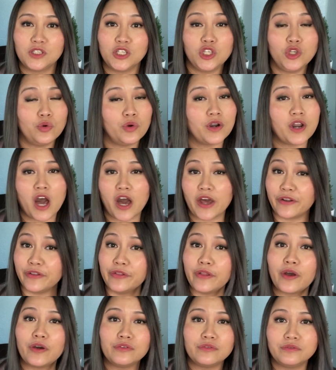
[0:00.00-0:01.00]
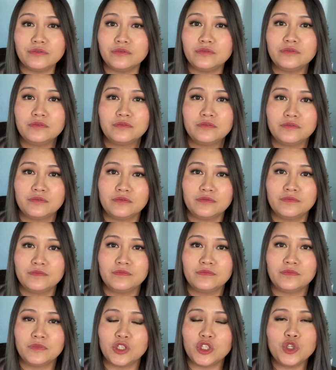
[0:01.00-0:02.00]
You are not alone.
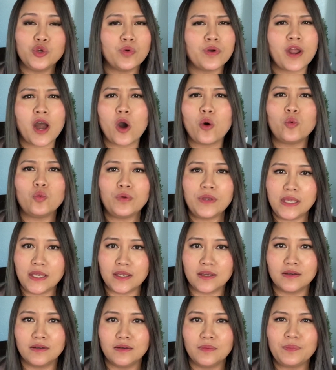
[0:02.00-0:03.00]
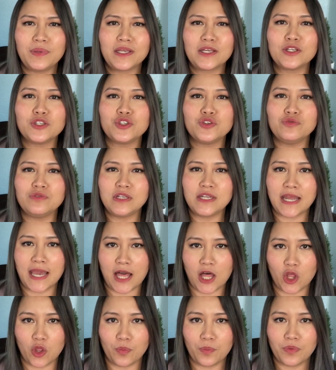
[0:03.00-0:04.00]
You are not weak because you need
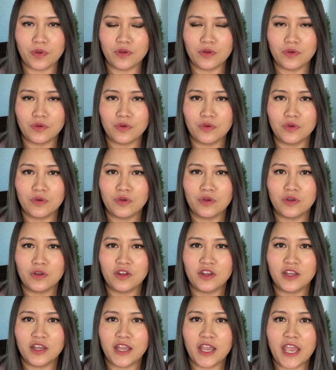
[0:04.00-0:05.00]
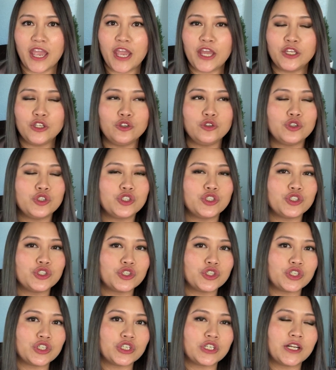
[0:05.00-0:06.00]
help. And you
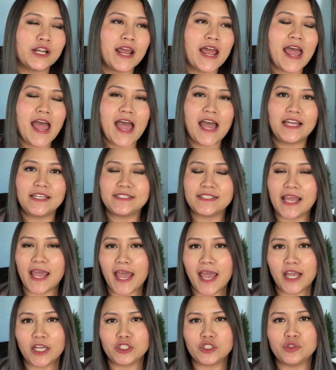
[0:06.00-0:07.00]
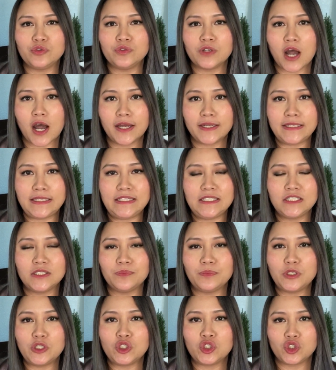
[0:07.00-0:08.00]
sure as heck do not need to
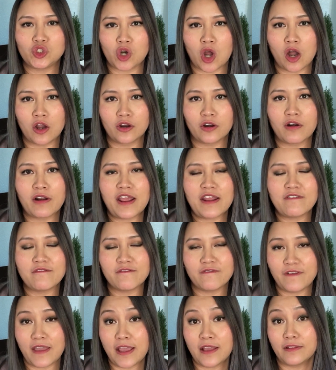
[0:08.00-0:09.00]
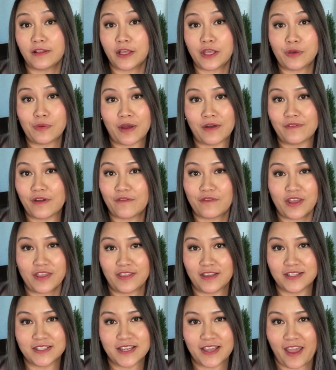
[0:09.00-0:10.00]
be stronger and fake like you have
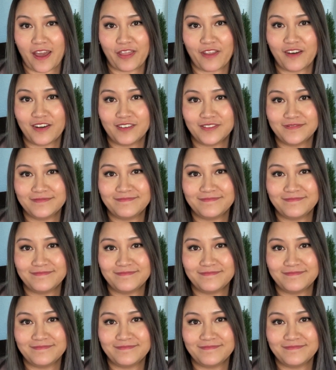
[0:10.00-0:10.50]
everything together.